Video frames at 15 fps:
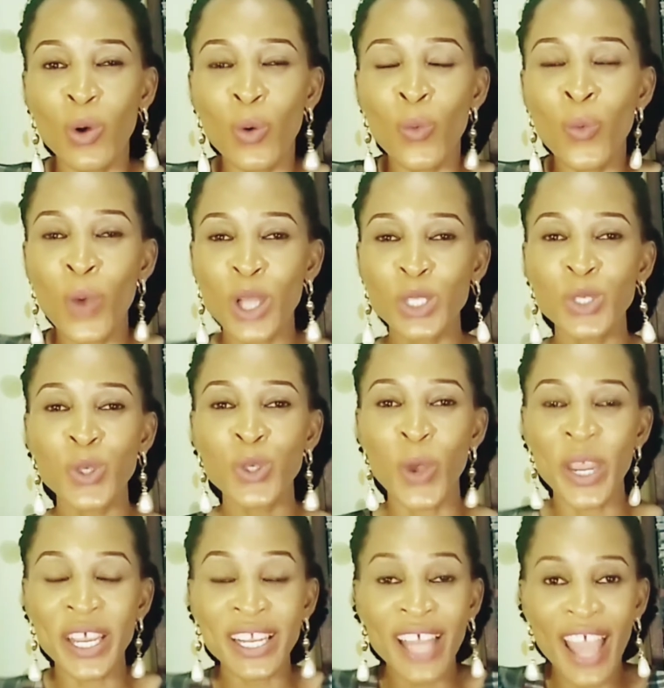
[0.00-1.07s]
what your
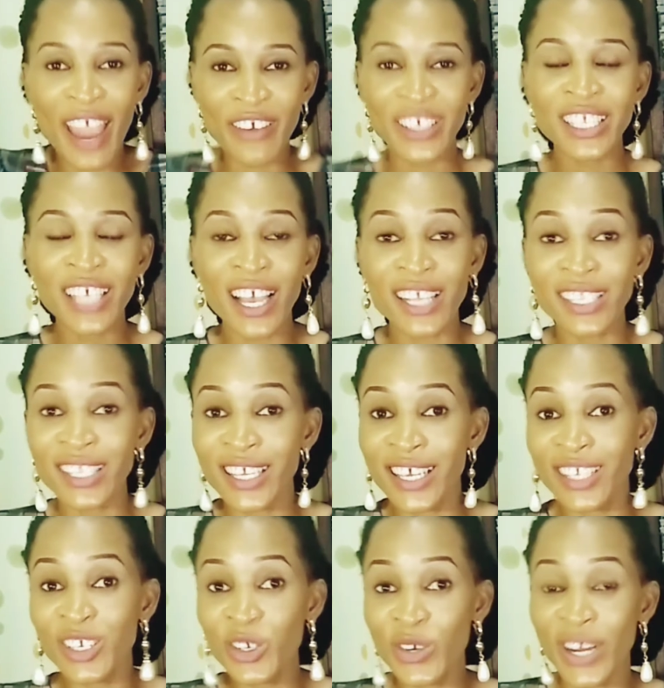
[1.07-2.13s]
inheritance
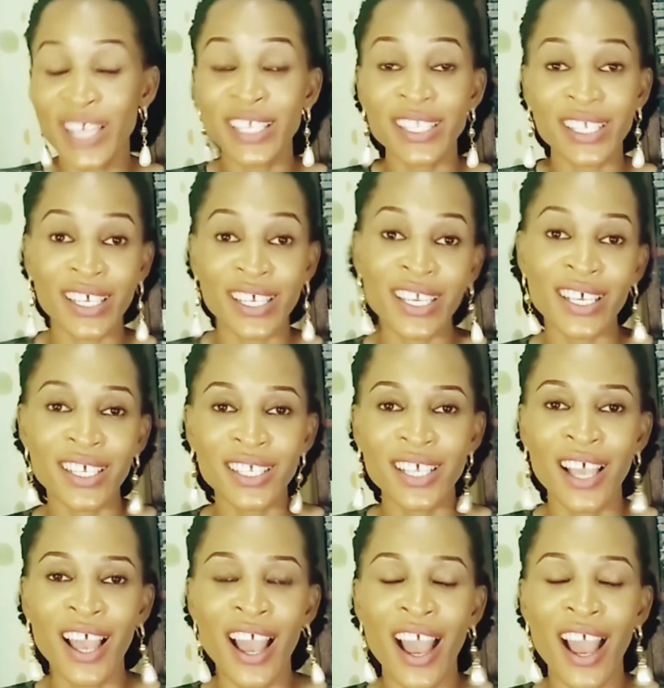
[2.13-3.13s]
in Christ is.